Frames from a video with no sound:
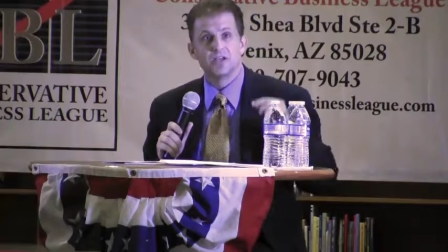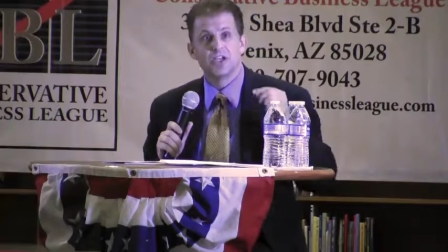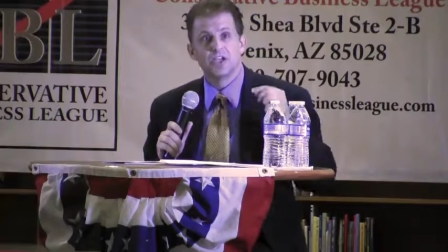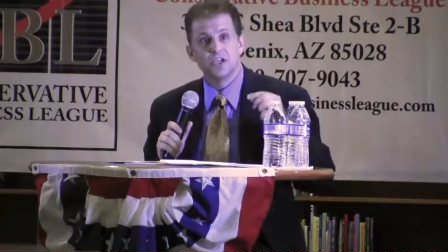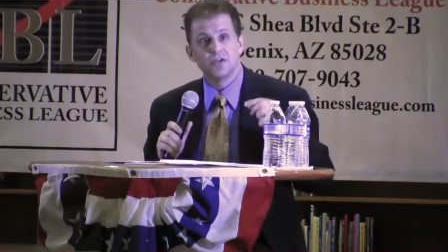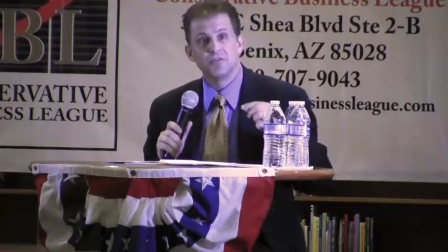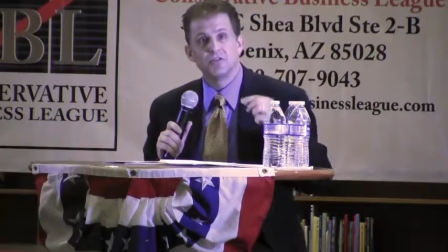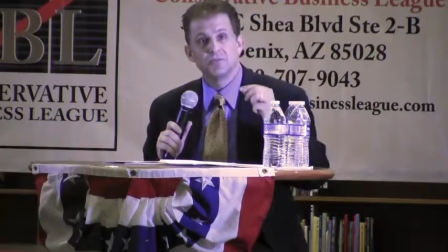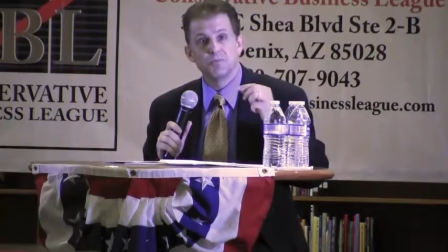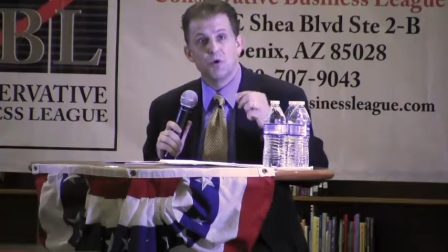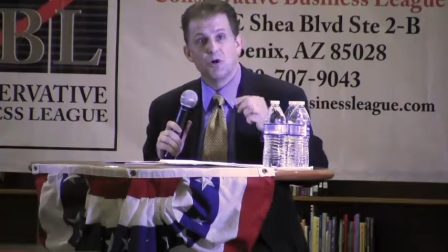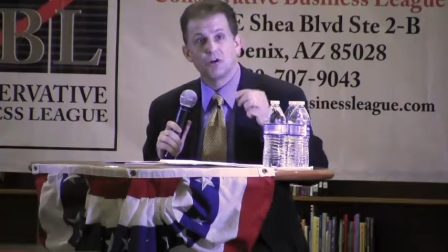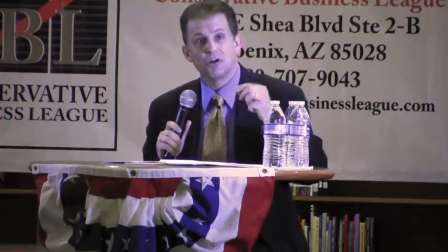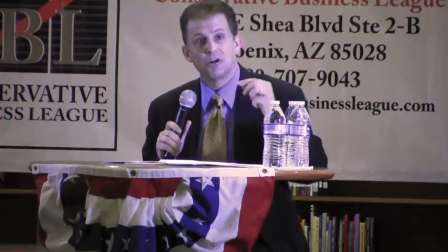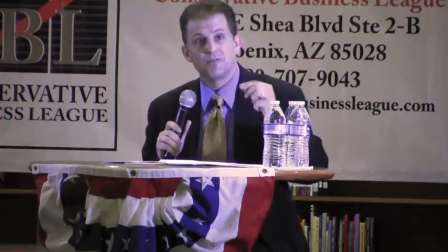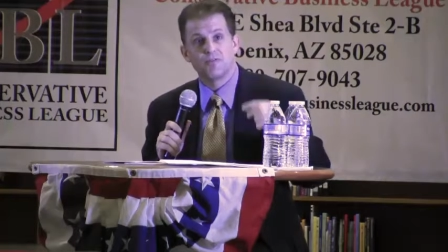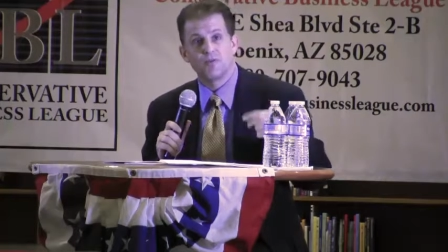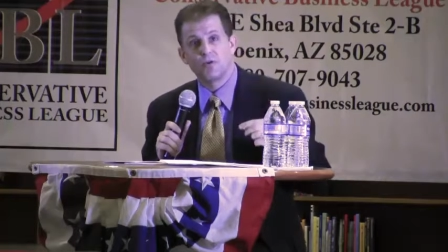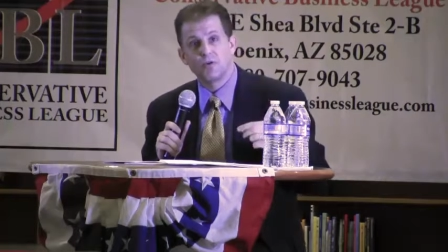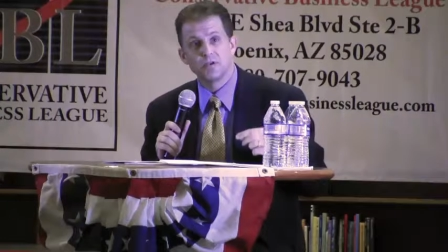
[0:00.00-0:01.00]
To use
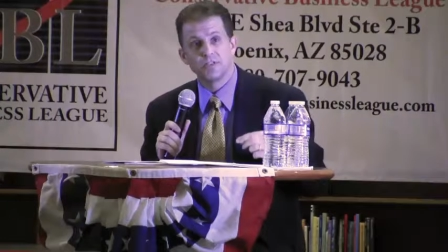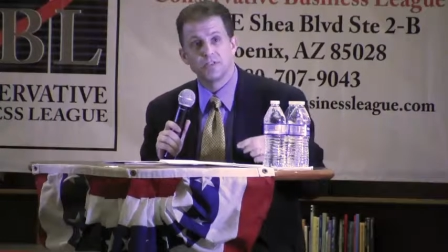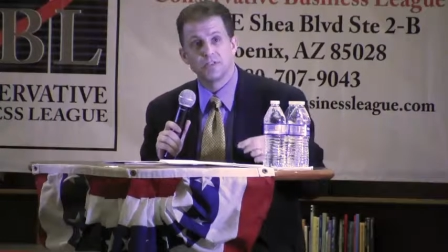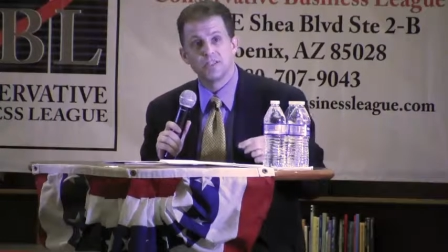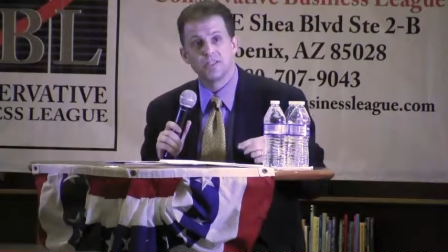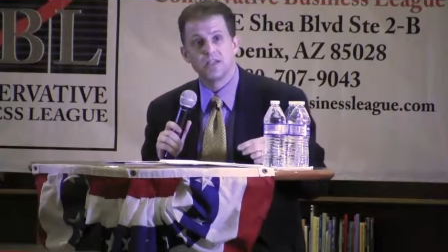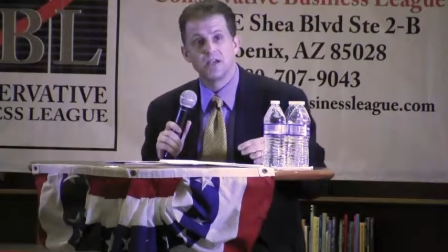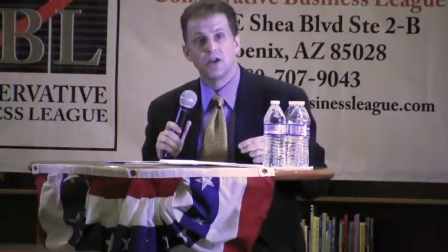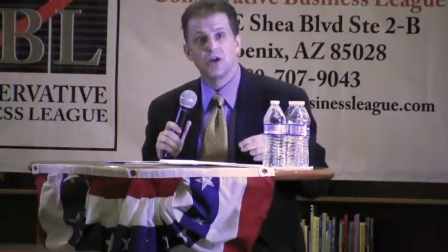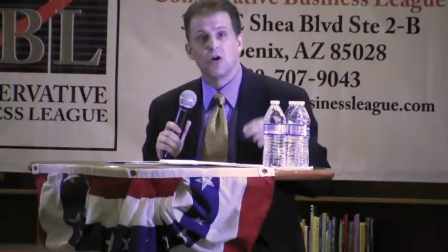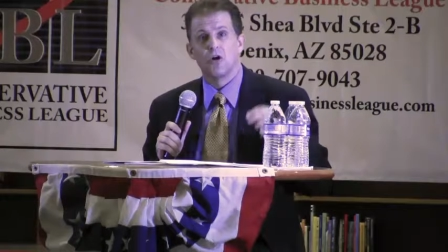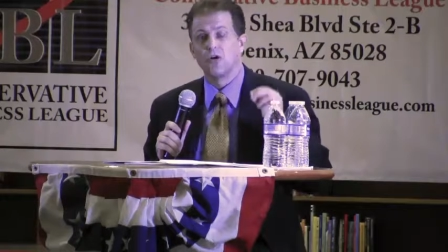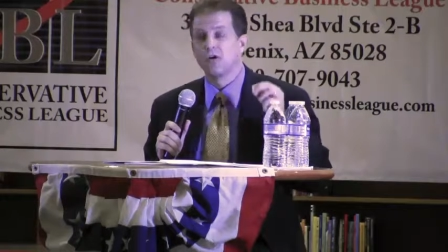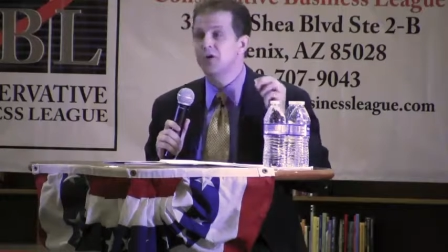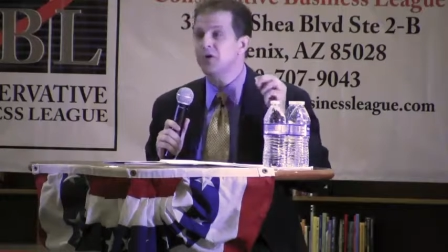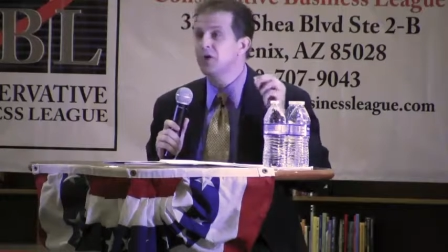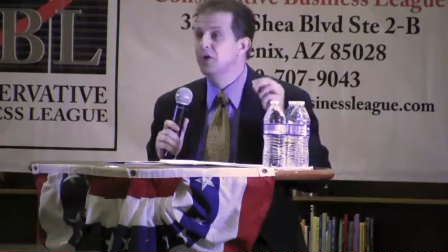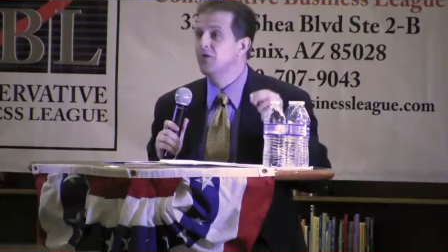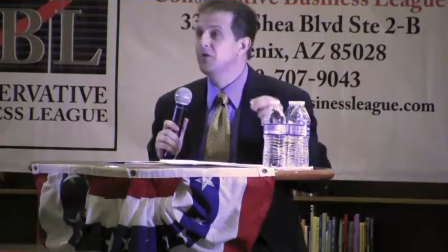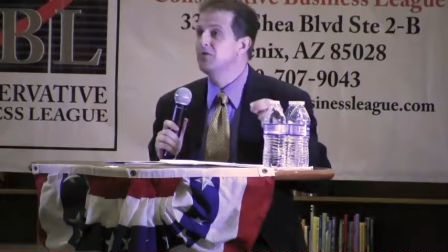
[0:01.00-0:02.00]
market forces or
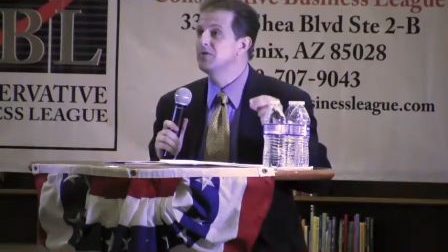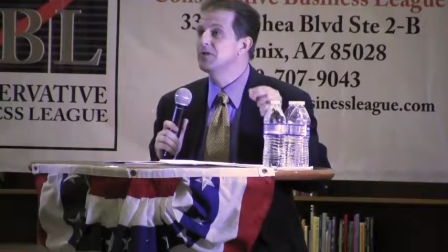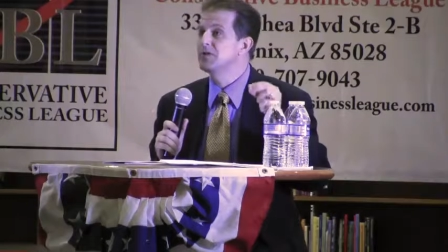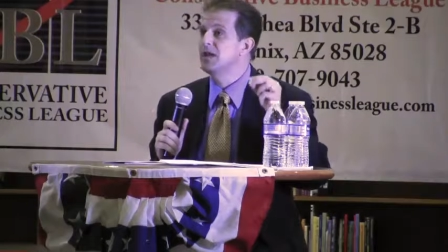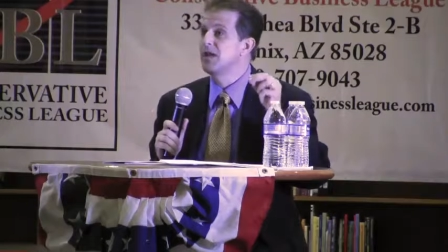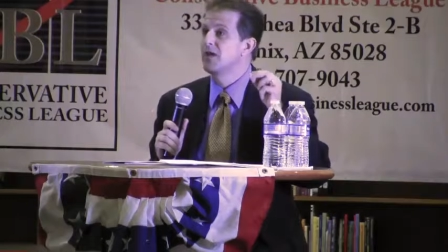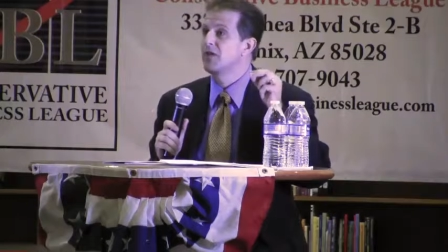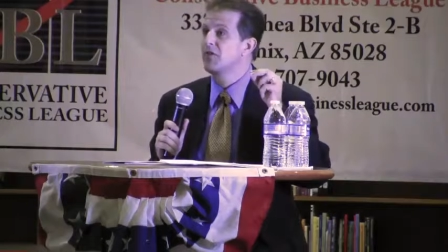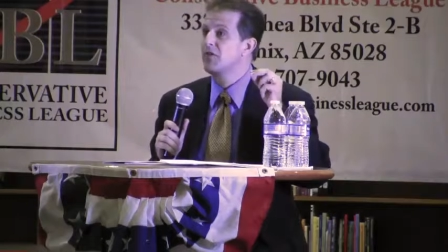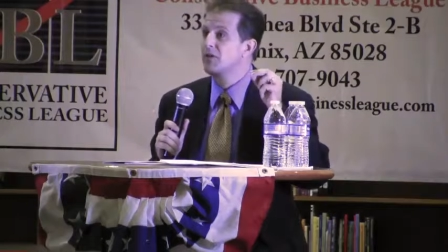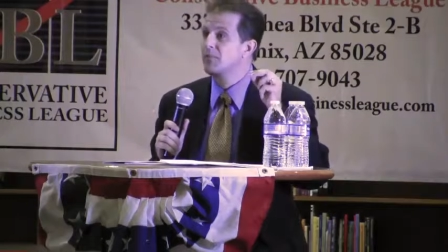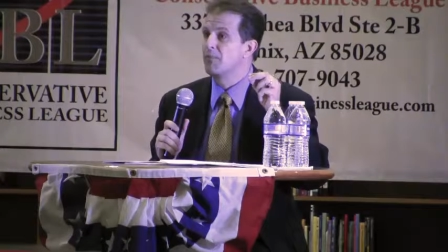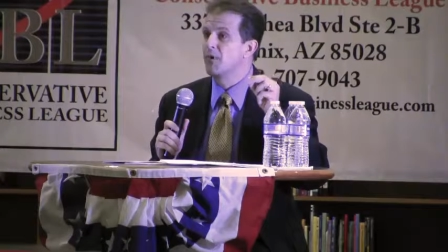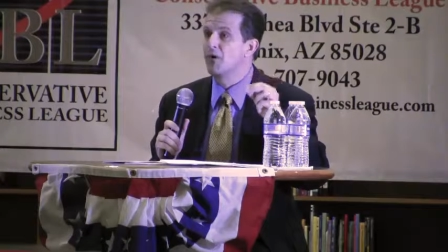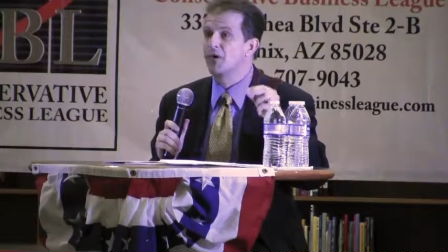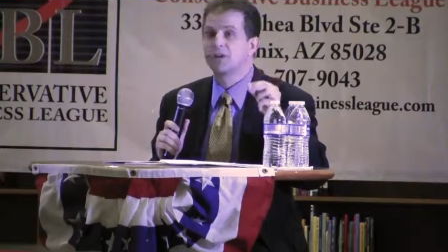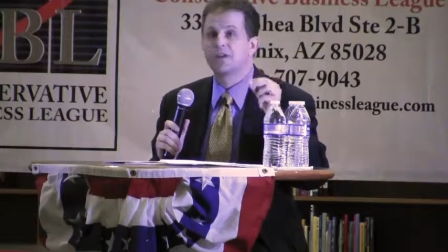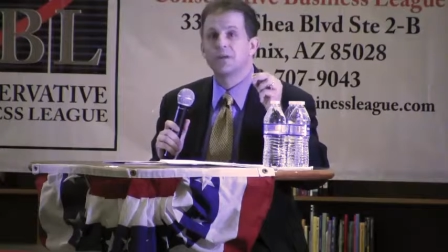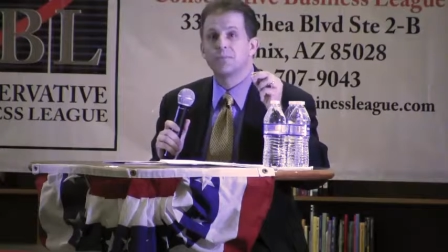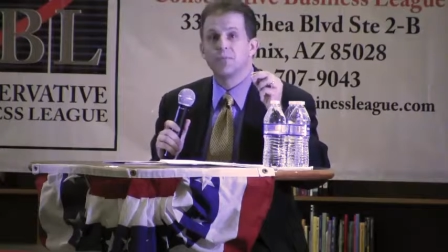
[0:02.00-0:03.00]
use the
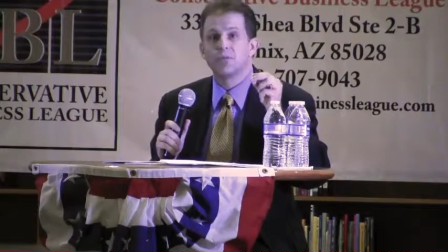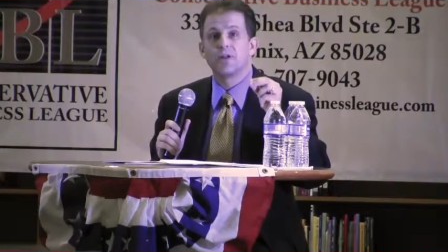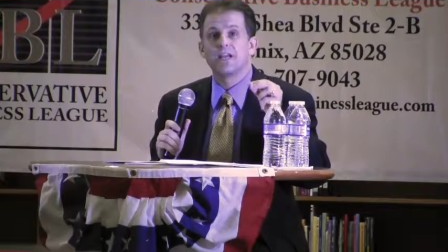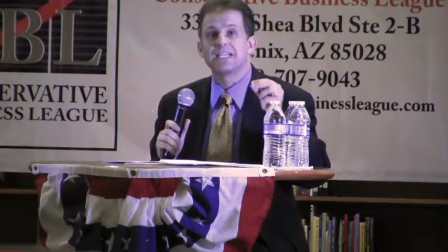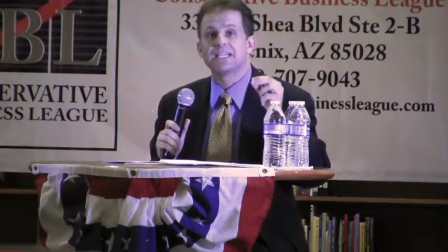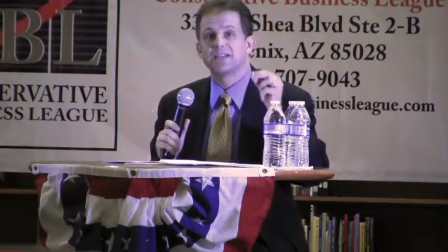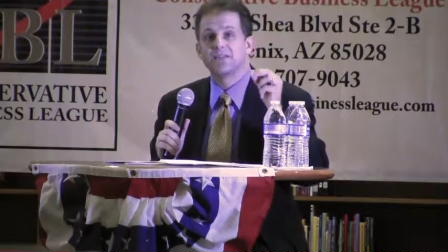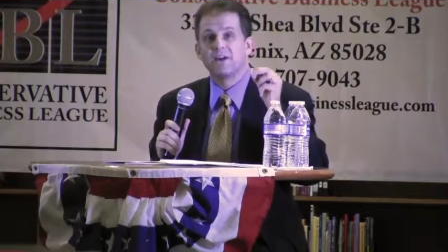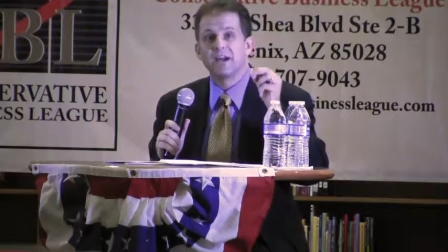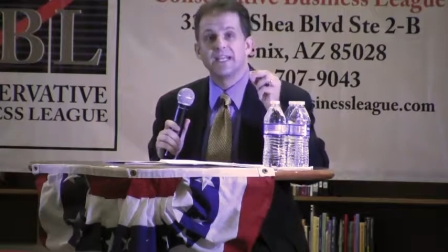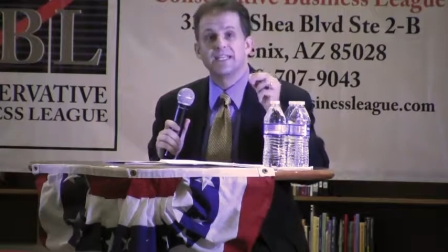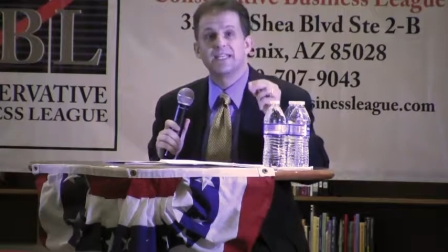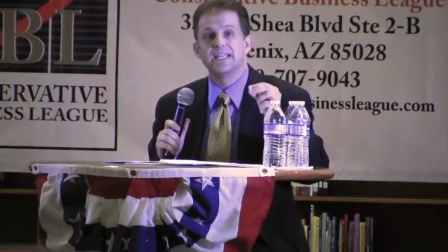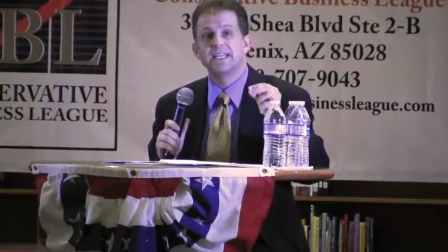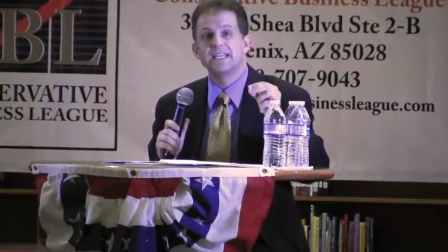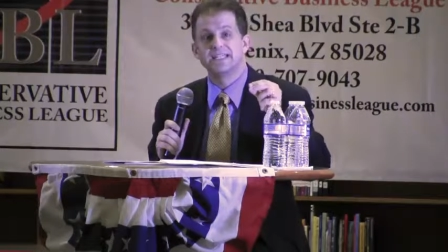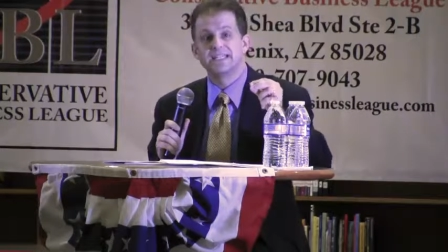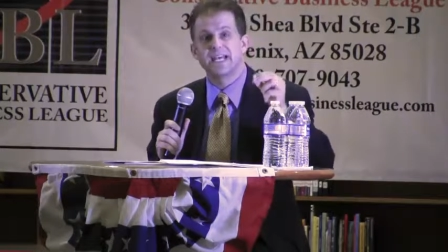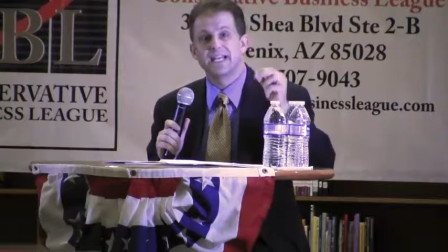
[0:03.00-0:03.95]
marketplace of ideas,